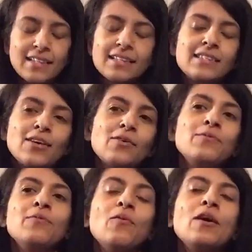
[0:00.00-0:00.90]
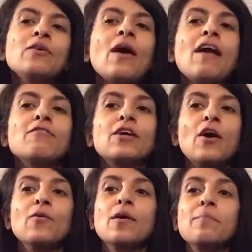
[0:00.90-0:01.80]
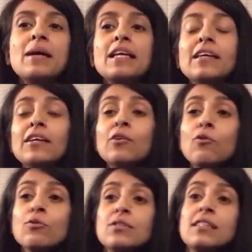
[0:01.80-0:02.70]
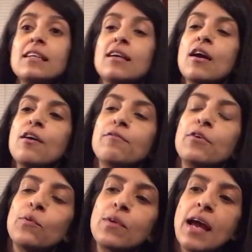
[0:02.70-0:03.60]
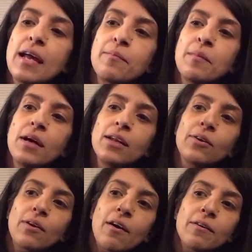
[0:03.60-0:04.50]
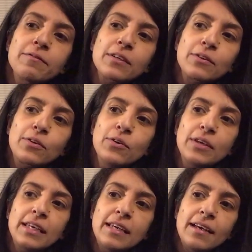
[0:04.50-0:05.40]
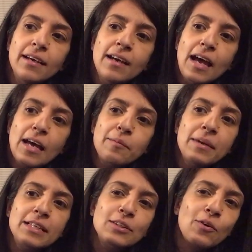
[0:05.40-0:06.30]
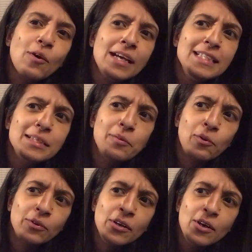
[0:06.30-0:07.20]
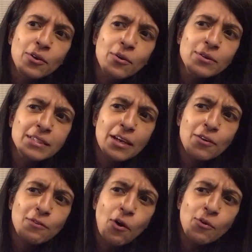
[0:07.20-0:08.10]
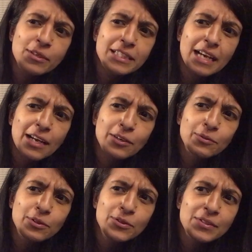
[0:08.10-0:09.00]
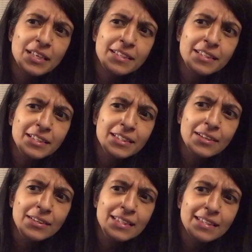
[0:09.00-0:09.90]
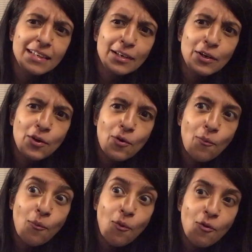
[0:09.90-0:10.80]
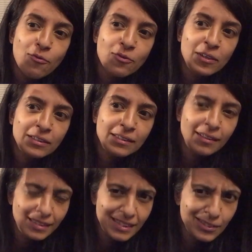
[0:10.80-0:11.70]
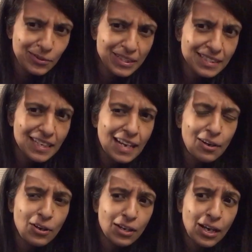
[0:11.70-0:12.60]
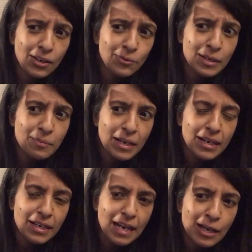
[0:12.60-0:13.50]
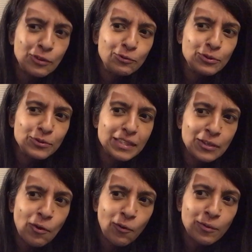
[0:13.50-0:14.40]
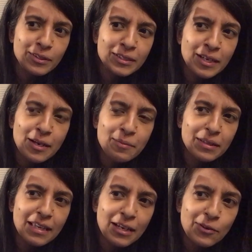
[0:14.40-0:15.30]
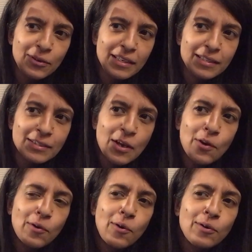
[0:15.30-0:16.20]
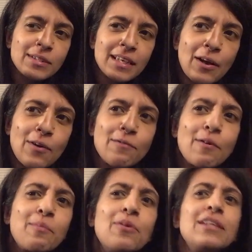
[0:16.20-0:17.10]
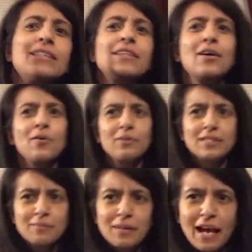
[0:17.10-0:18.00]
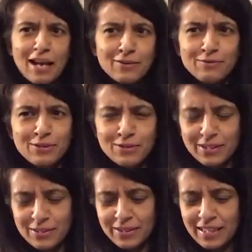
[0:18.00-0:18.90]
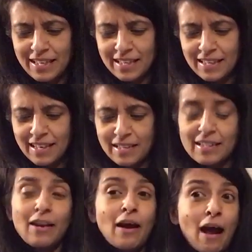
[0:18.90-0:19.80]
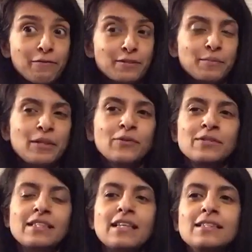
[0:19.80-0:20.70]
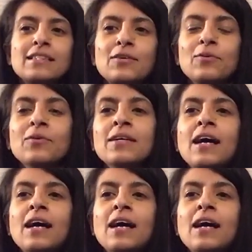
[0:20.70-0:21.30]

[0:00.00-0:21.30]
So why not have a go at making an acrostic for your name? Look, I've done Cookie here and made a crazy one. Crossing over orange kangaroos is exciting. What fun. I still need to colour in my kangaroos in orange, but their Cookie is crossing over a bridge with some kangaroos underneath. They don't have to be nonsensical.